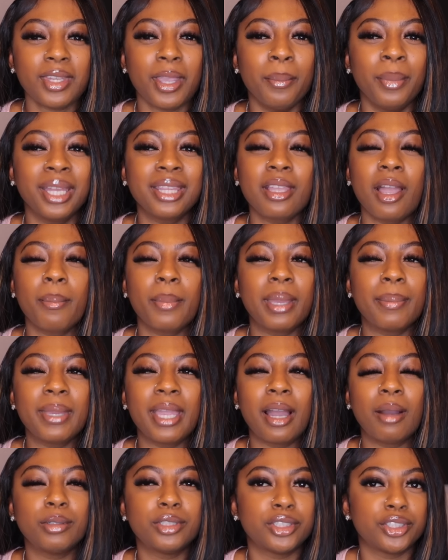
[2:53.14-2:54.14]
But I thought maybe
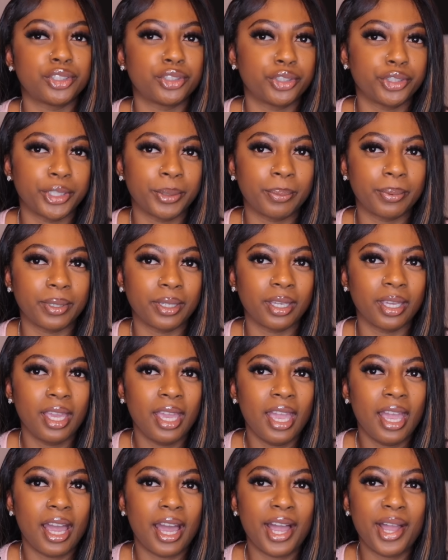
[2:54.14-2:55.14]
I was just tripping.
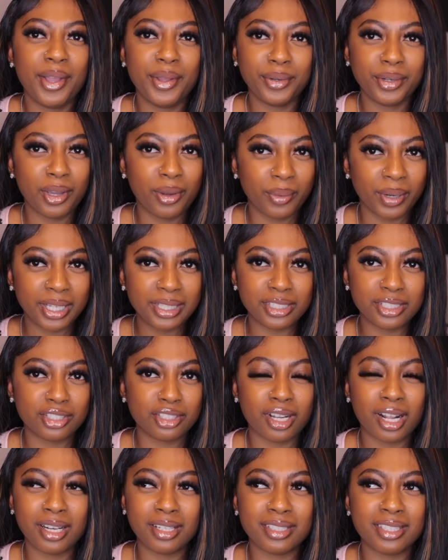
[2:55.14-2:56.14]
I don't know, where they just
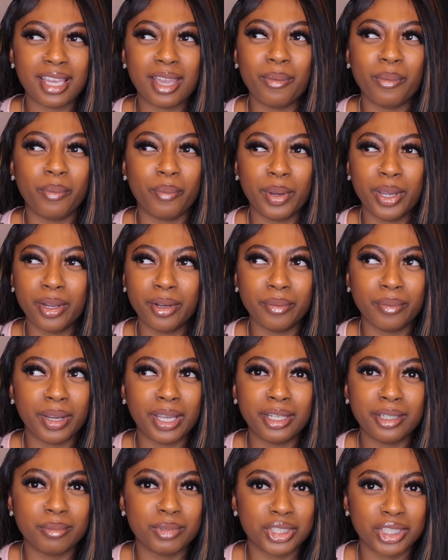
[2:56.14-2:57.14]
try to say weird
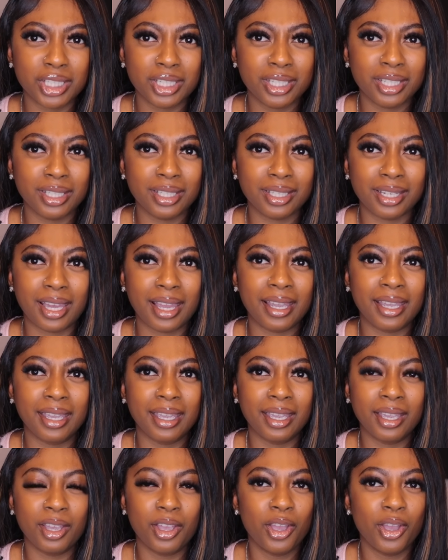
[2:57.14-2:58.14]
random shit.
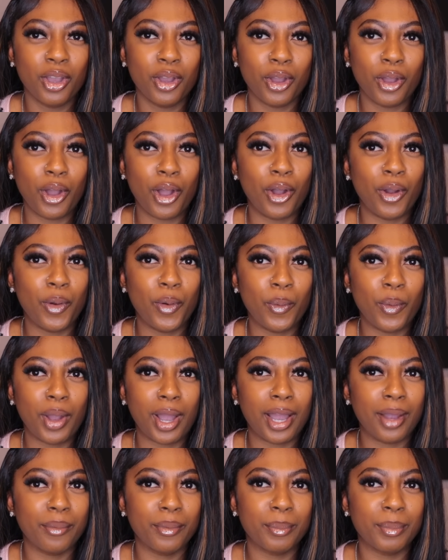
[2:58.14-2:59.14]
Like, oh,
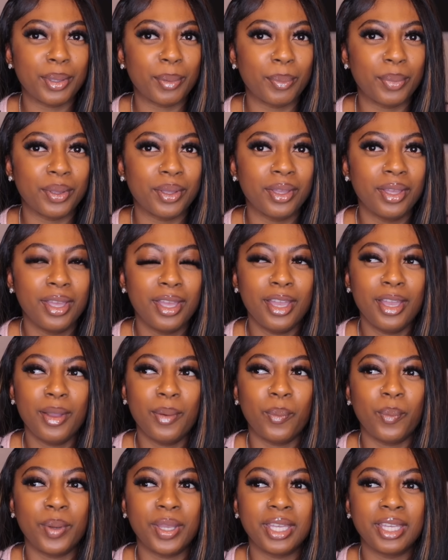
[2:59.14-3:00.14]
I remember
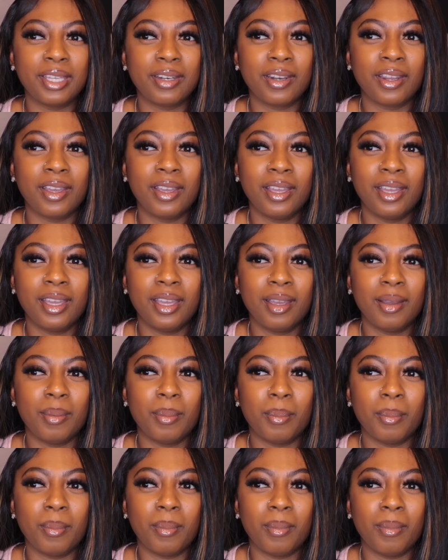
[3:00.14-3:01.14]
when
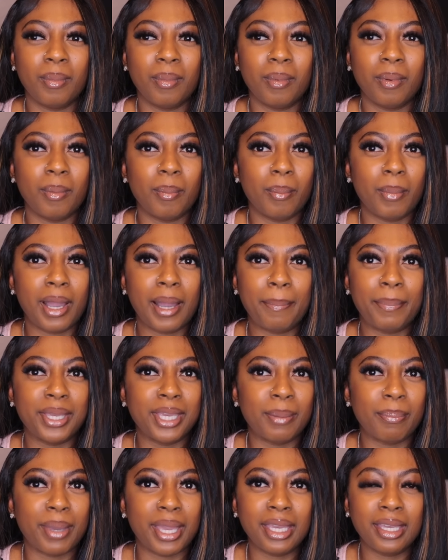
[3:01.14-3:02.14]
my
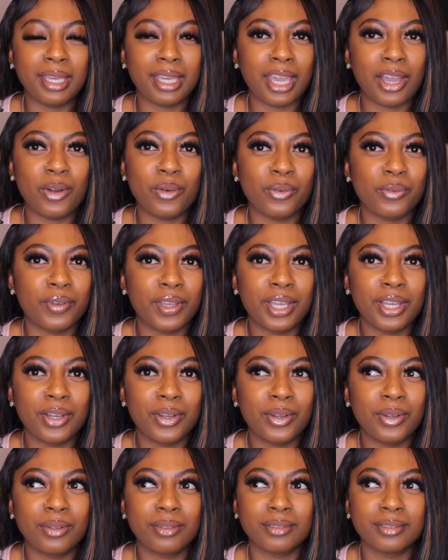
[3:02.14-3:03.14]
big bank account
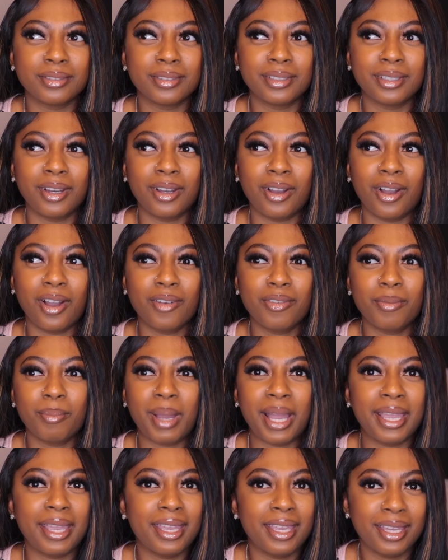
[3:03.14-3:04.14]
fell off
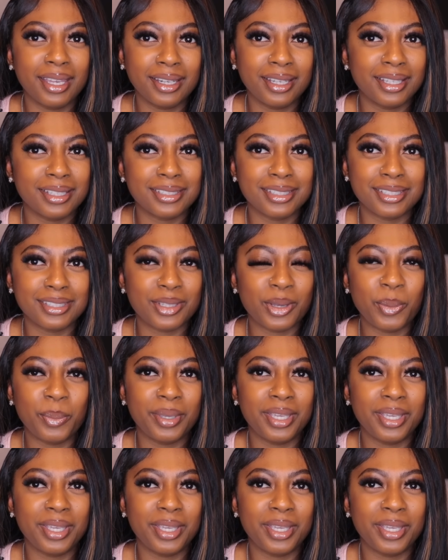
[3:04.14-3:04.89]
my head because it's so